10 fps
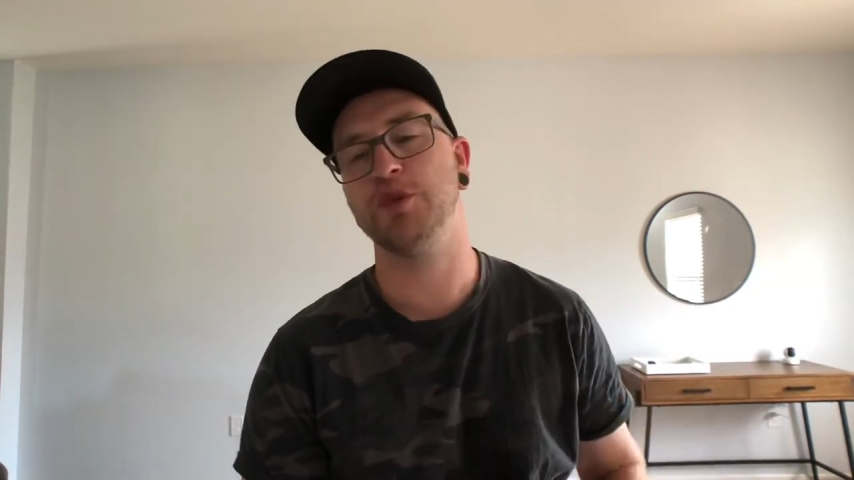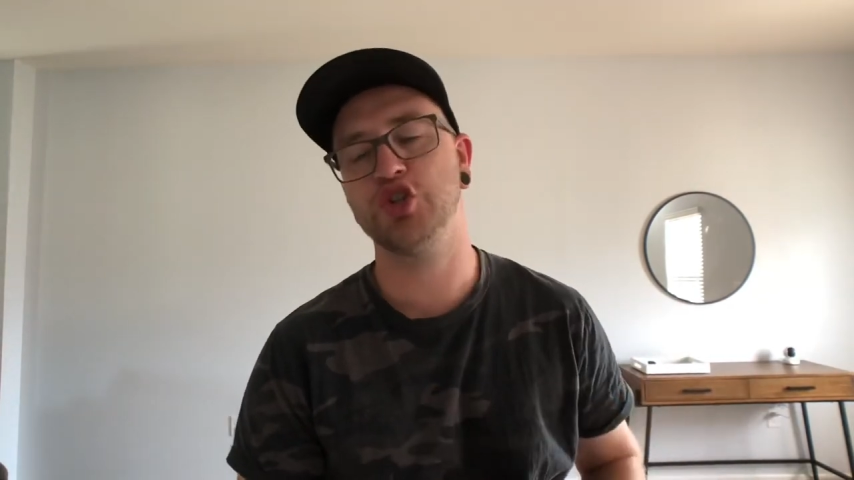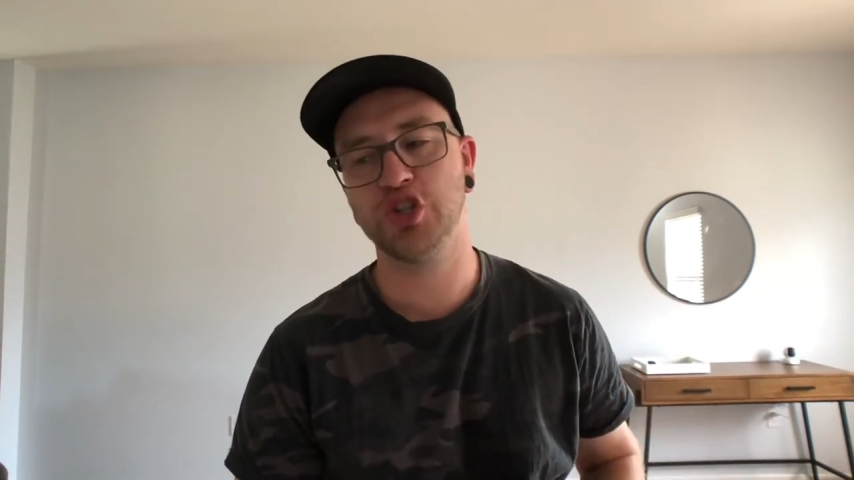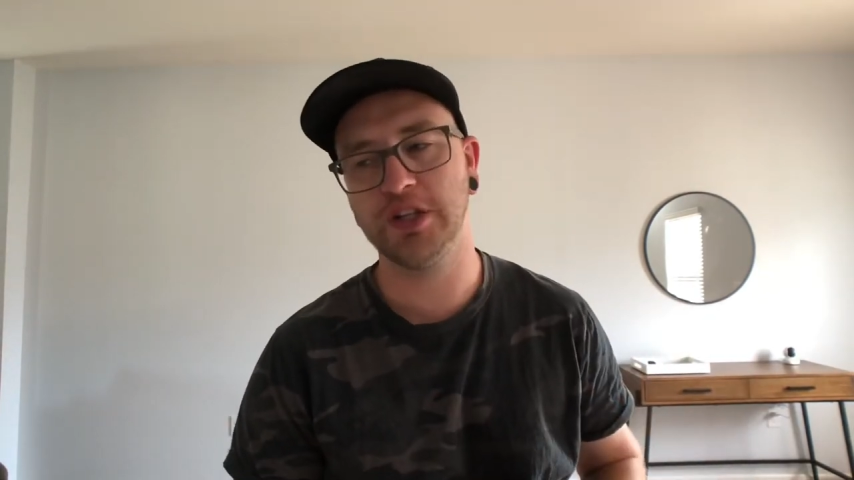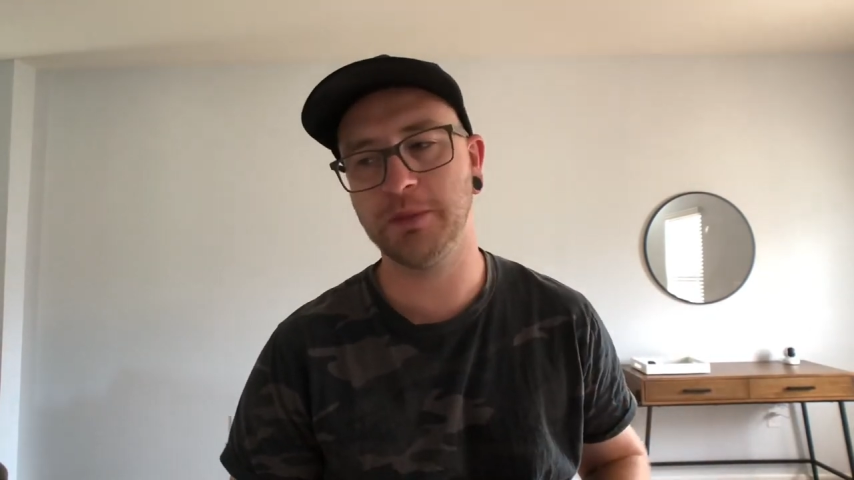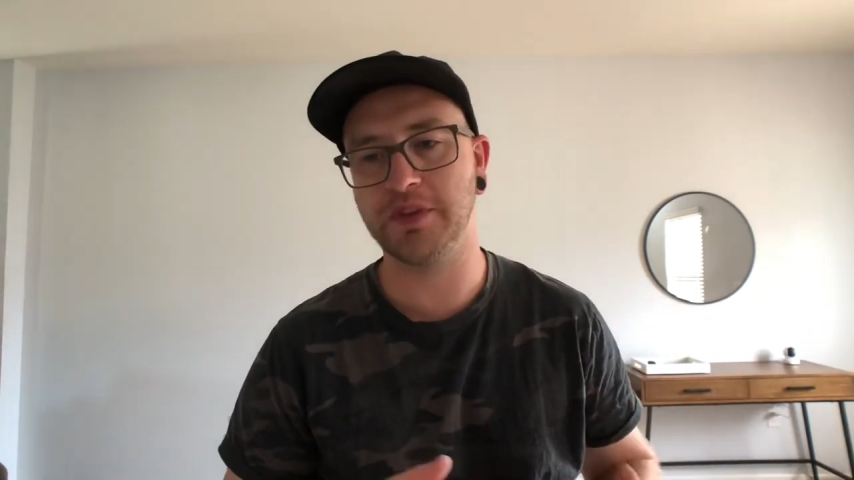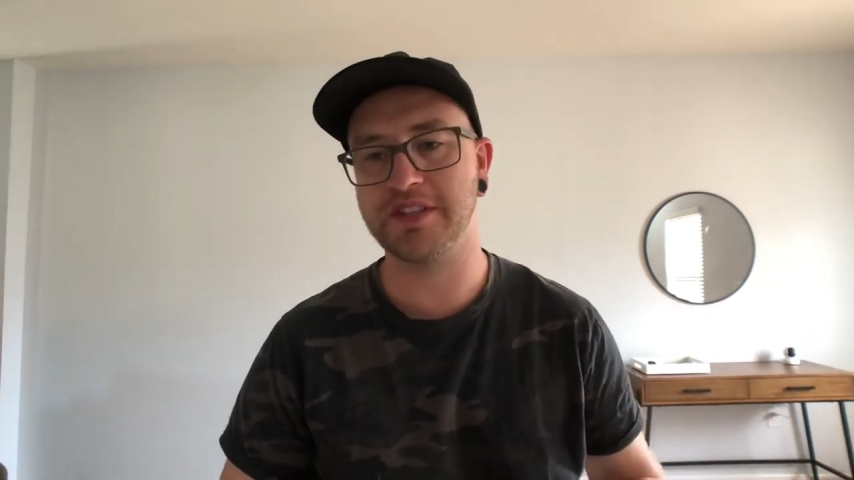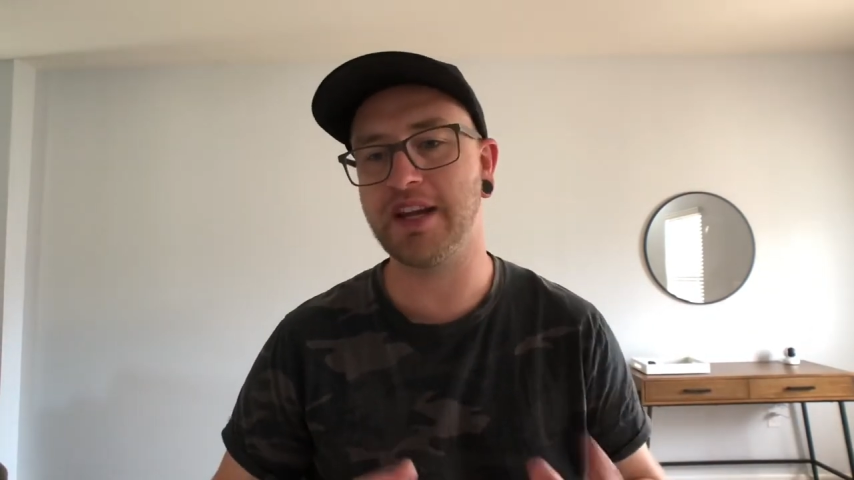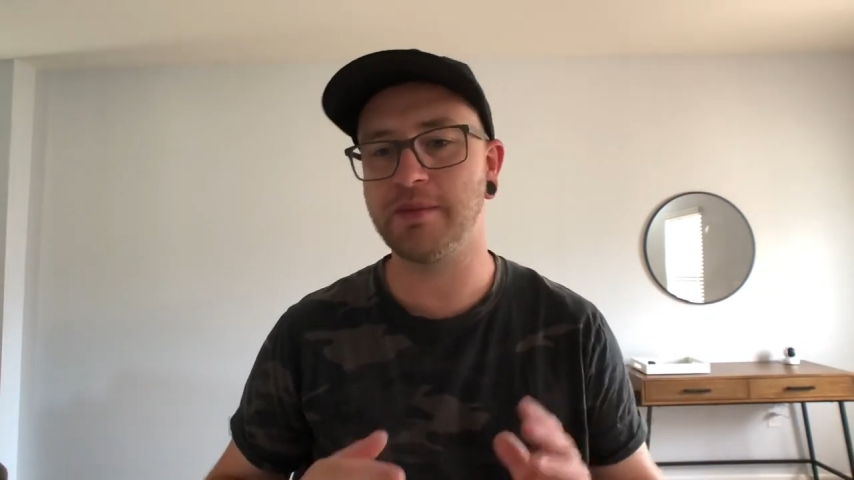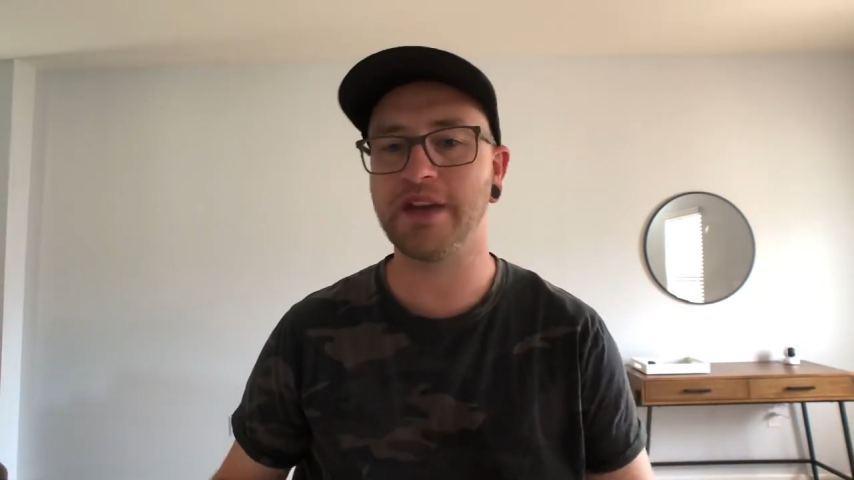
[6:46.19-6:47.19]
machine, but at the
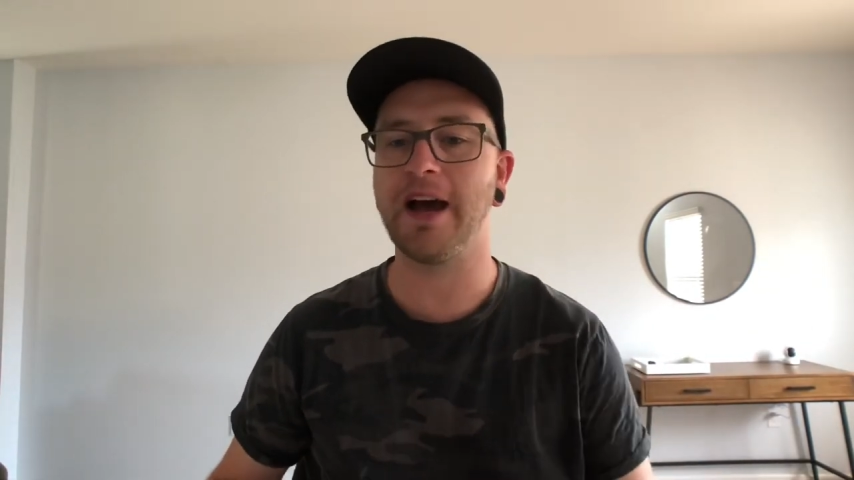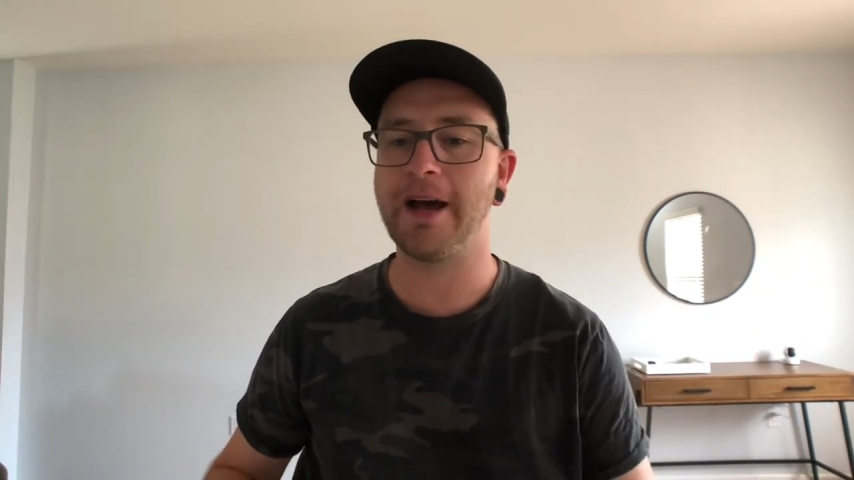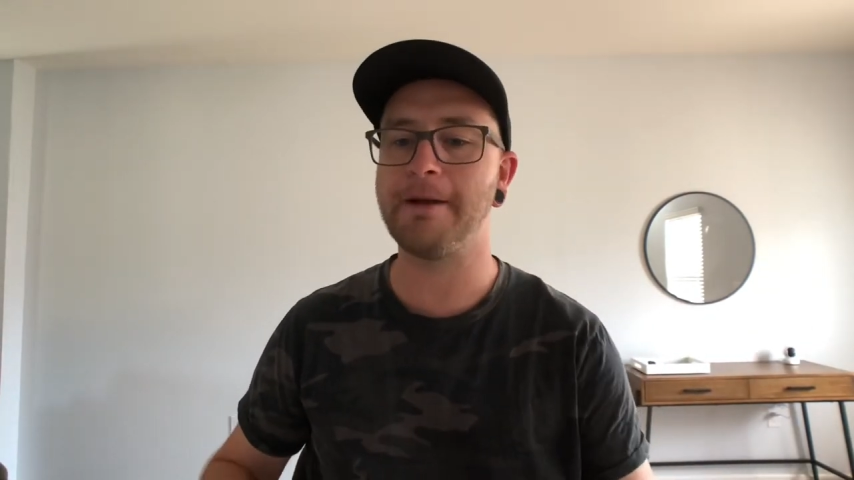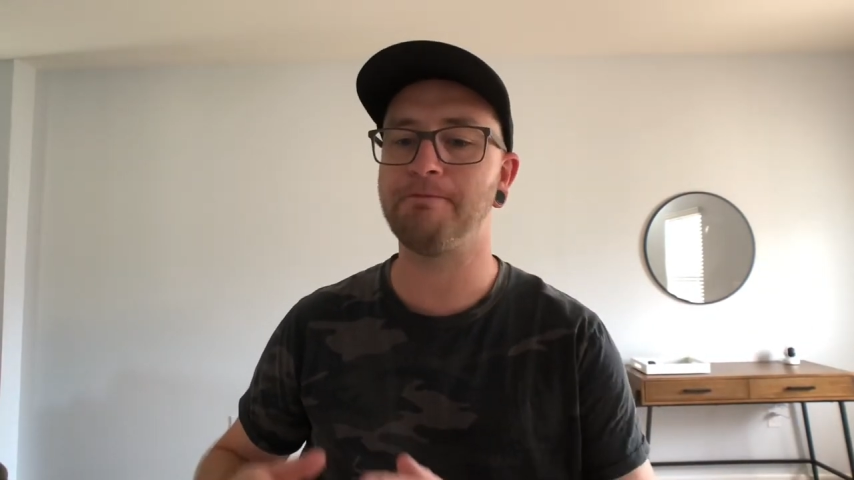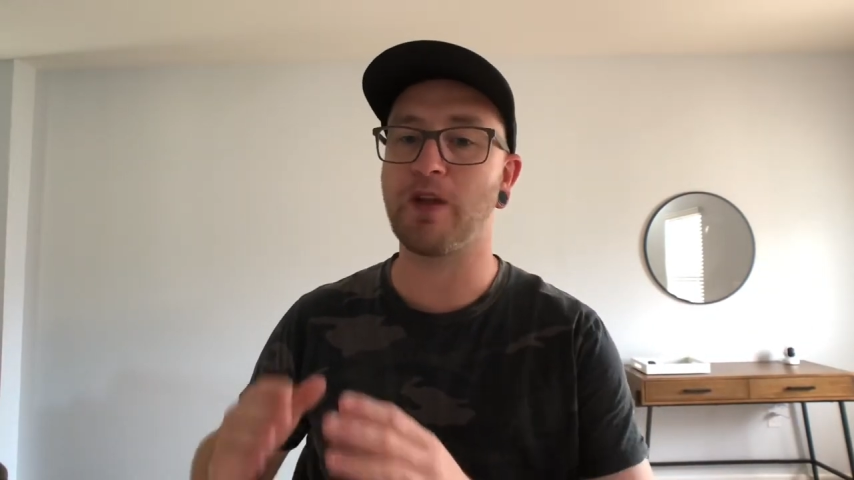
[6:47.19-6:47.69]
same time,